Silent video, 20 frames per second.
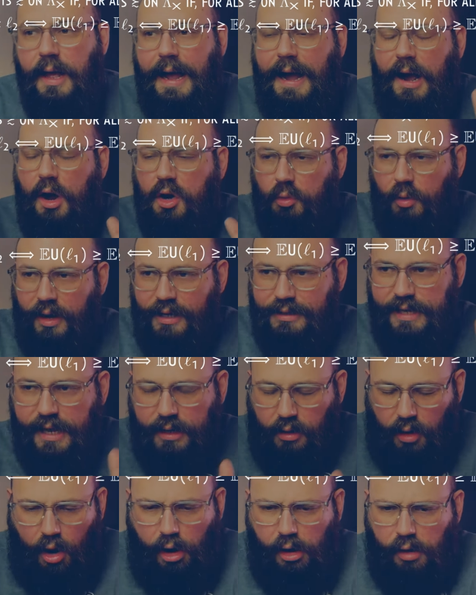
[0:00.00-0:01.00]
How do I
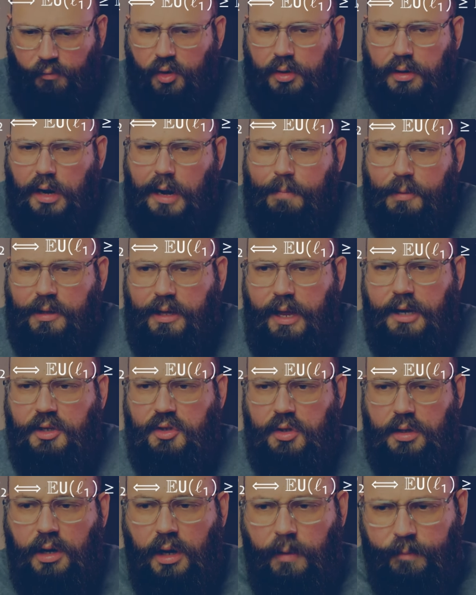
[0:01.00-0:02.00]
take all of the
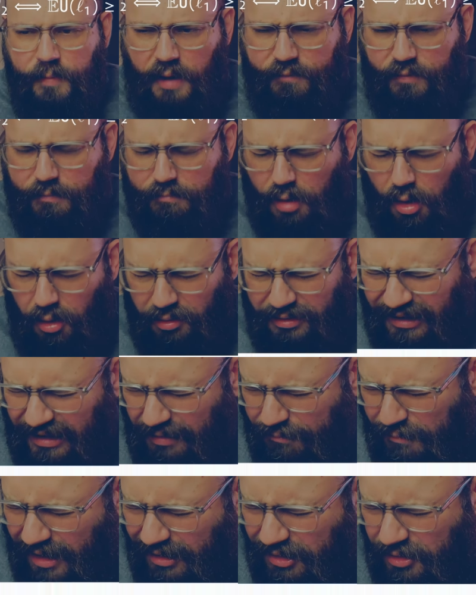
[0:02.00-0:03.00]
complication of a
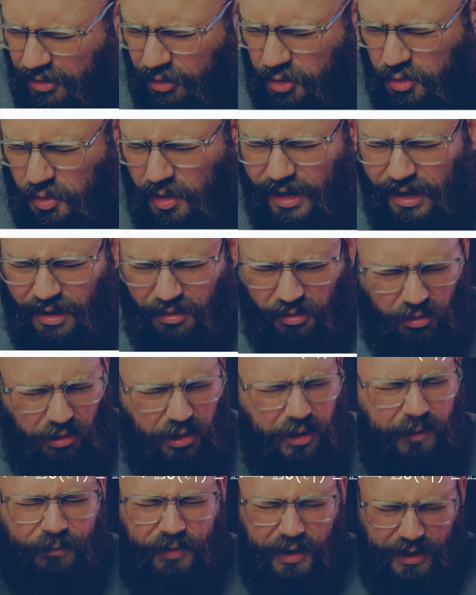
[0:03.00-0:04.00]
multi-dimensional
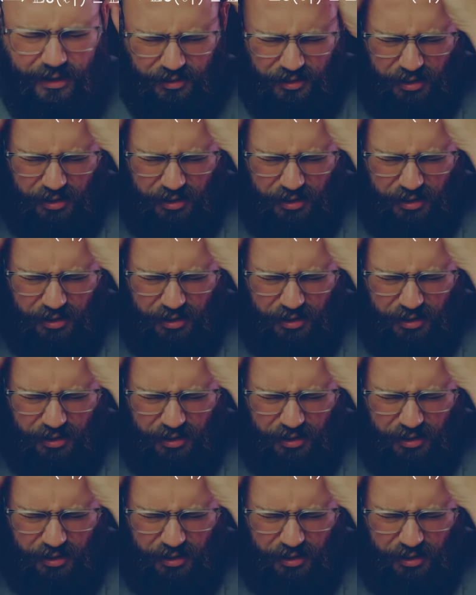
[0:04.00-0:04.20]
triangle and